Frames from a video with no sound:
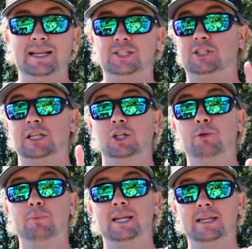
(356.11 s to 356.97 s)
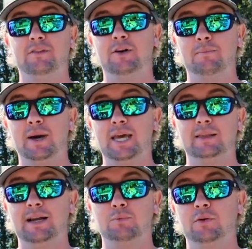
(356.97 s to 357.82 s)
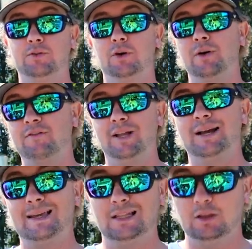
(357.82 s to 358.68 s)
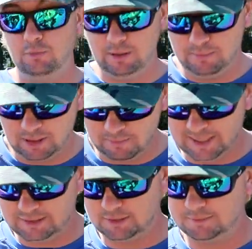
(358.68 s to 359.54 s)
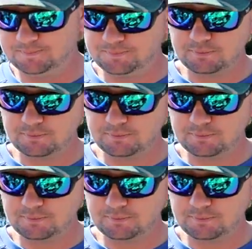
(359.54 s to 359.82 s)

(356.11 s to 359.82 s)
It's just a little bit different bait that I'm going to throw, and I feel like I can get a little bit bigger bites on.